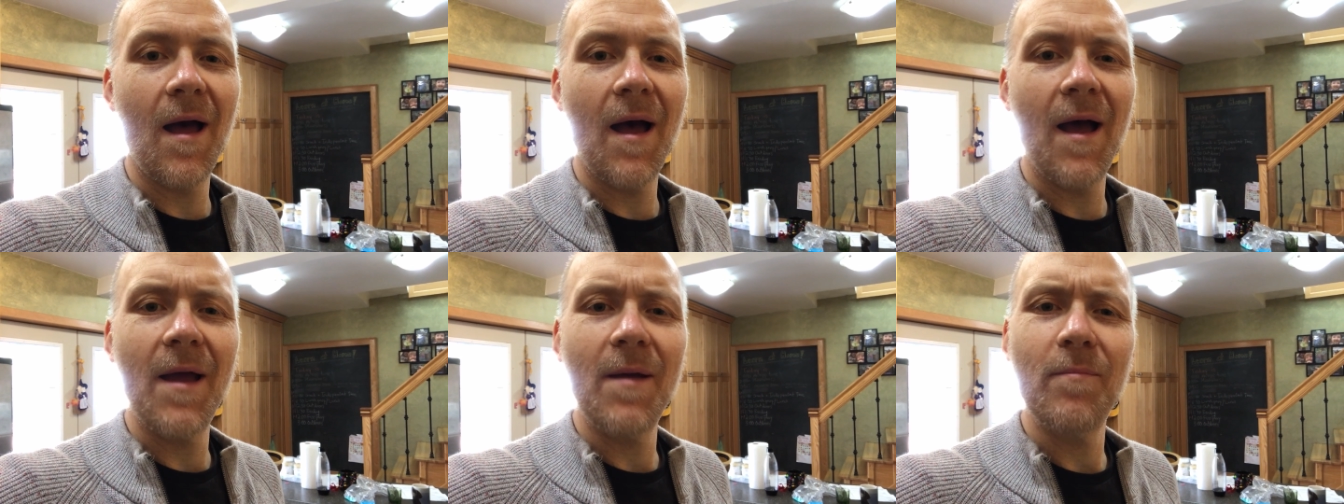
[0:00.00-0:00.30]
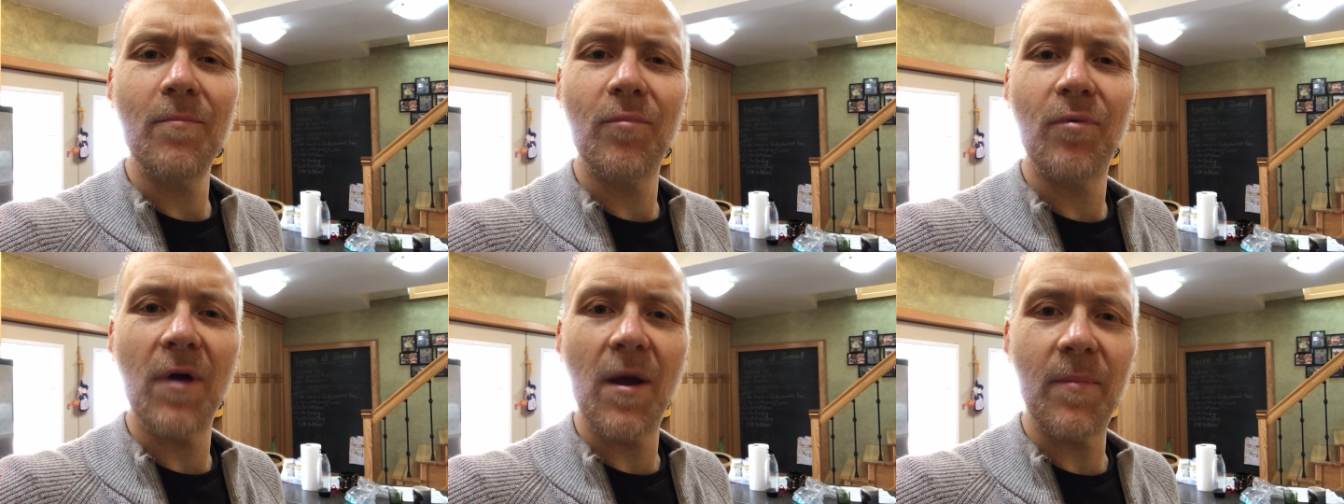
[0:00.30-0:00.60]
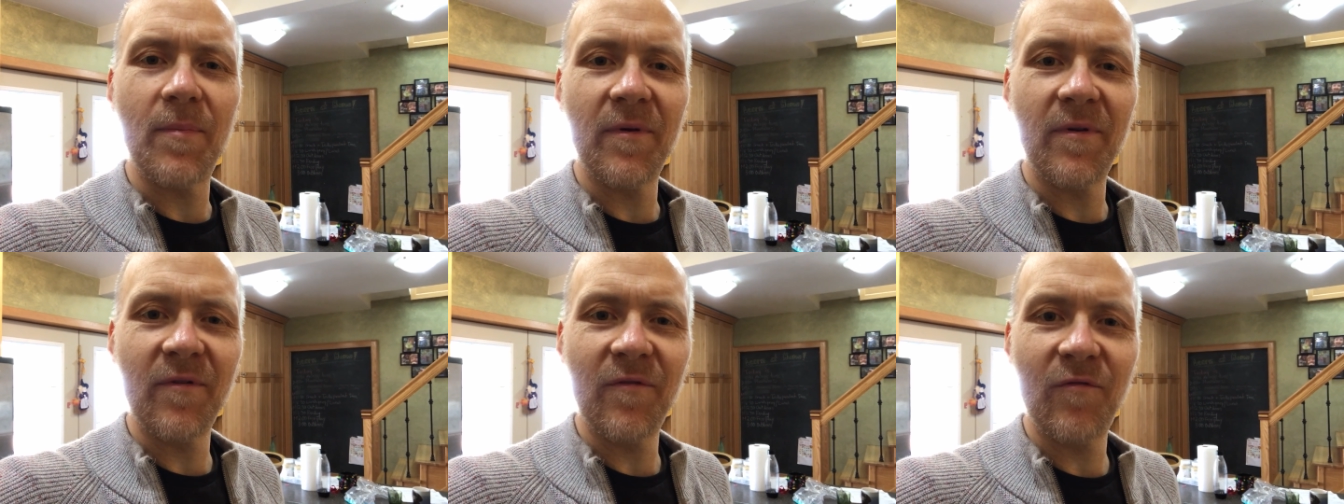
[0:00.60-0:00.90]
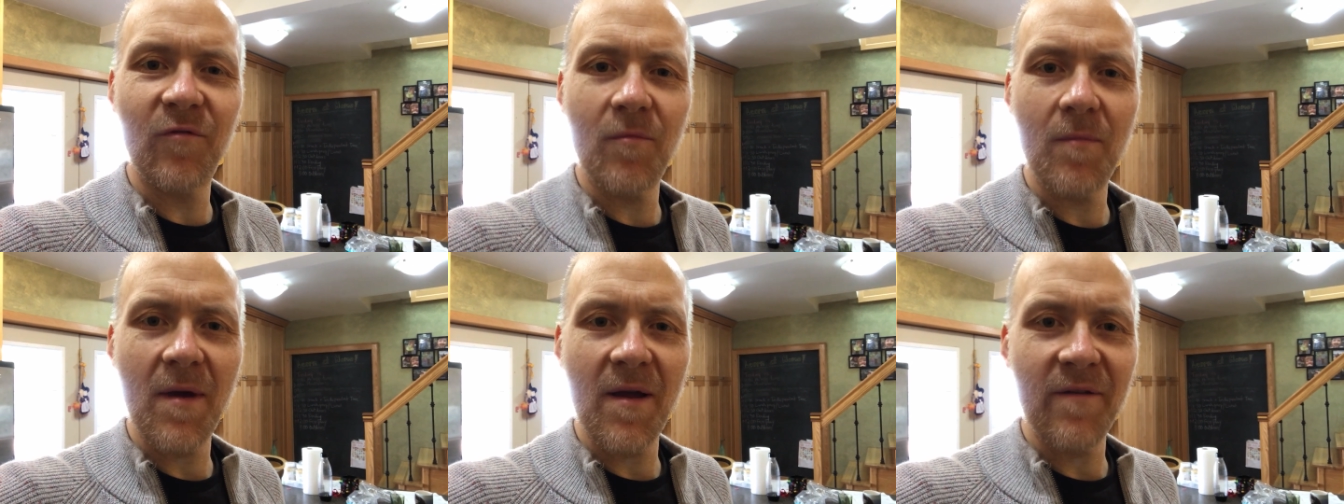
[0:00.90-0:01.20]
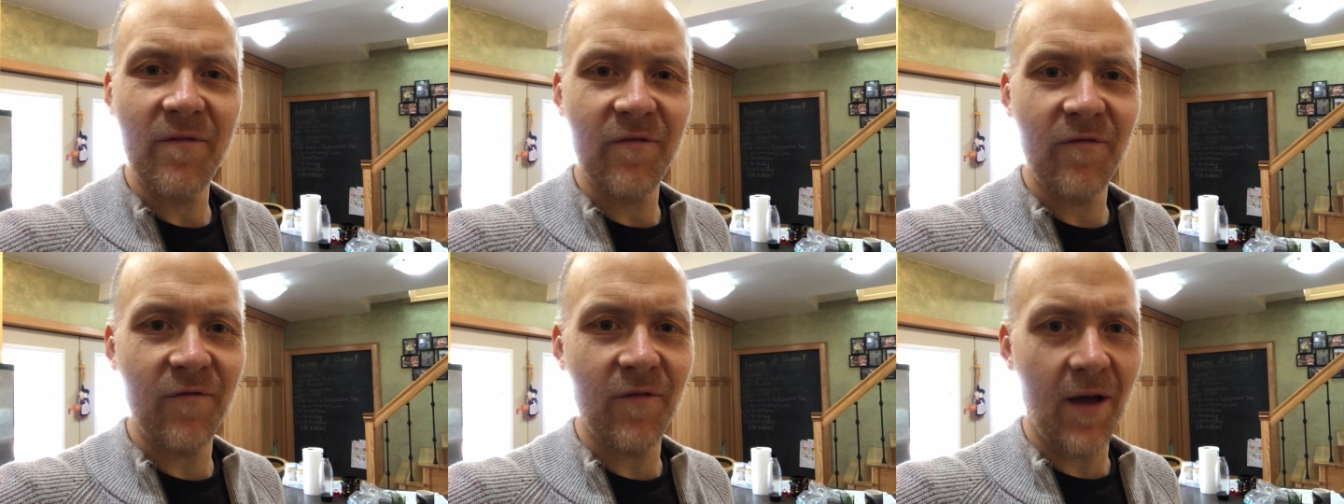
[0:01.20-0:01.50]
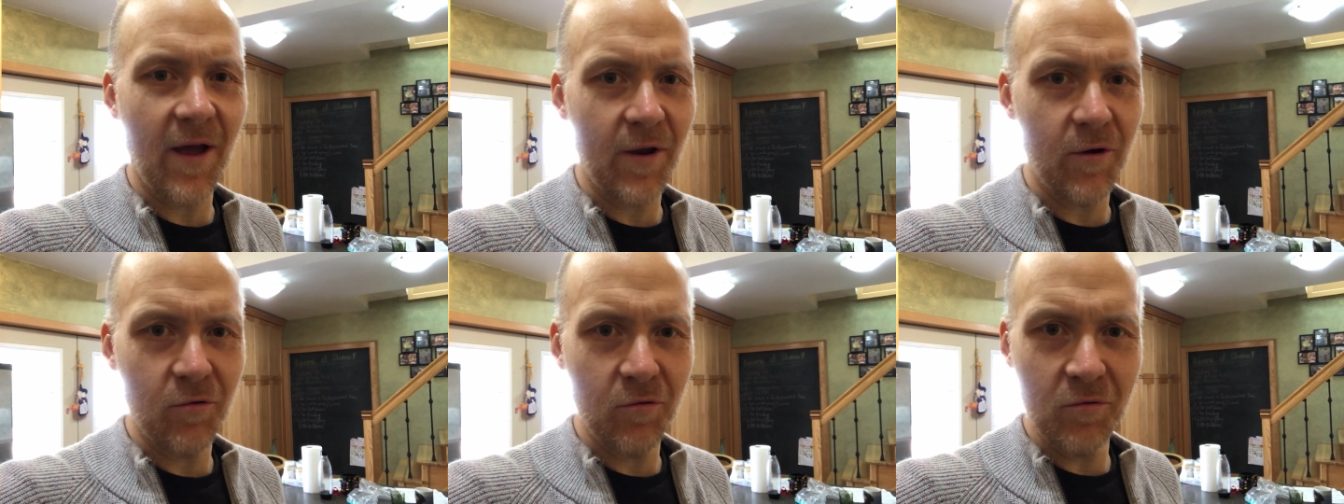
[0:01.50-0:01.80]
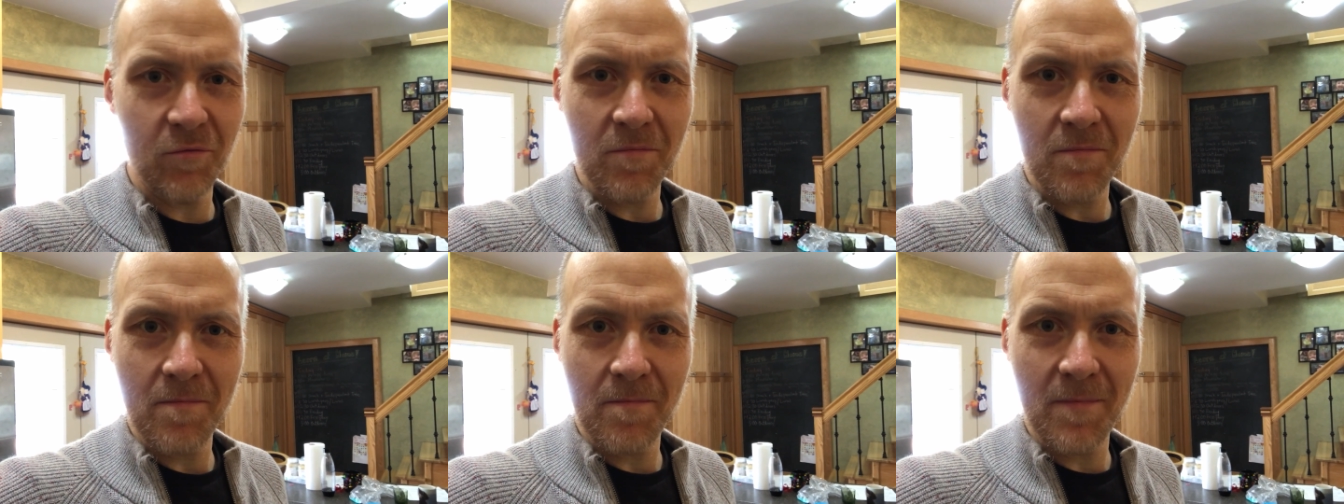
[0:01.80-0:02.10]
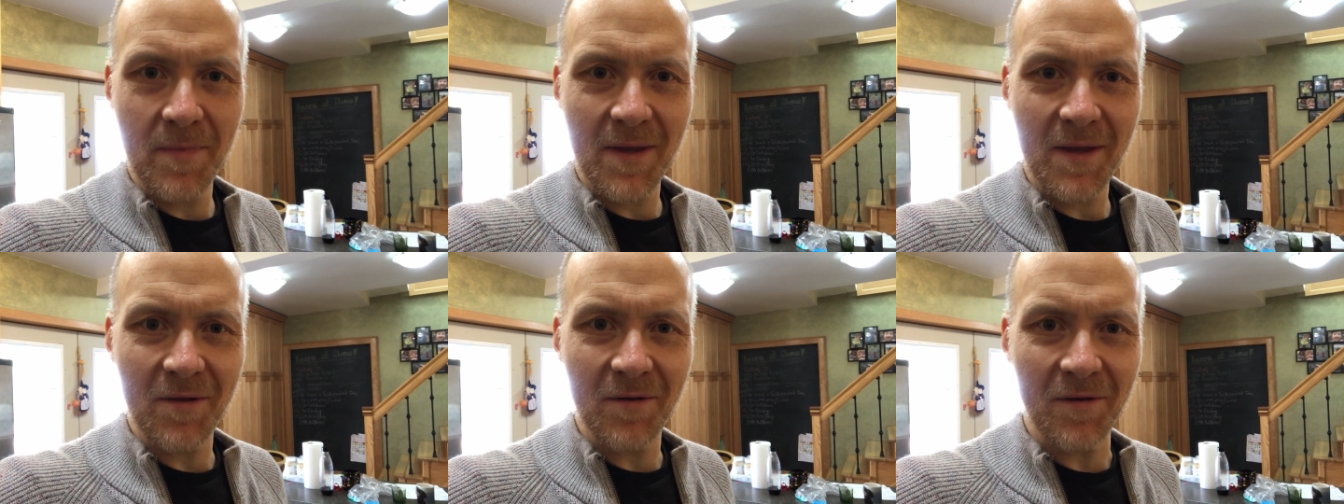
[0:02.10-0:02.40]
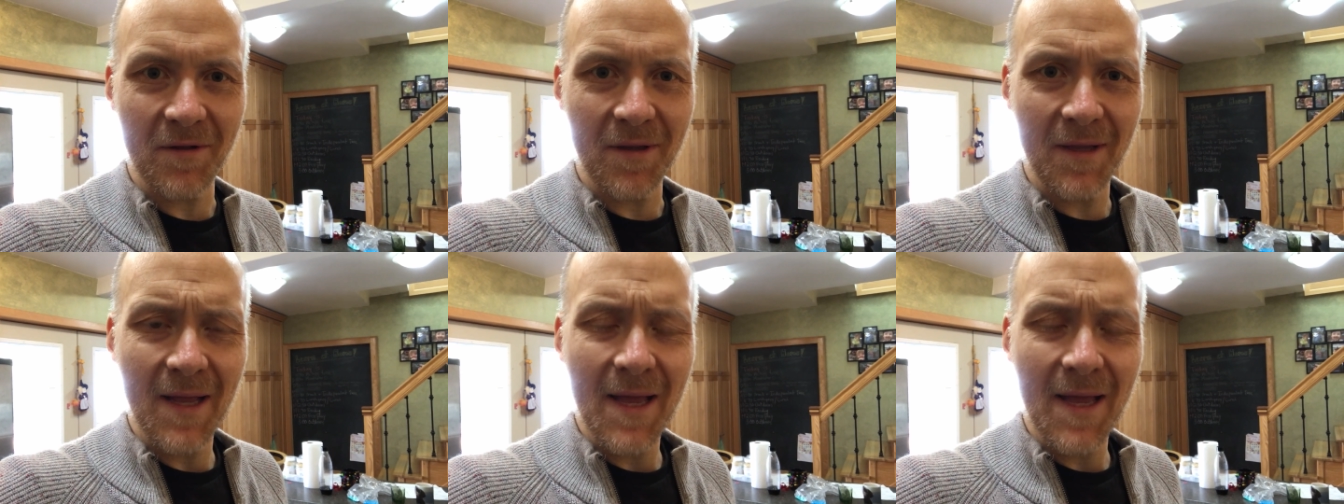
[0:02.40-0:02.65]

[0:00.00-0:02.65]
I'm prepping for my final meal,